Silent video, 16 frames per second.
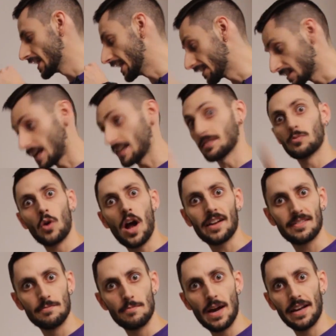And it's got some
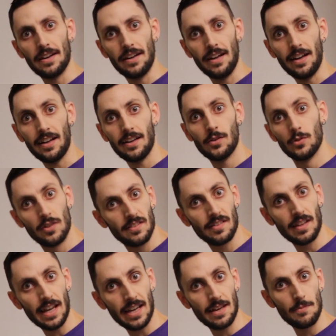rocks embedded in it. Who
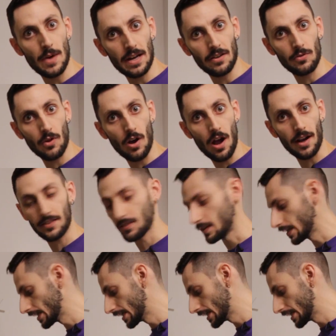doesn't like embedded rocks?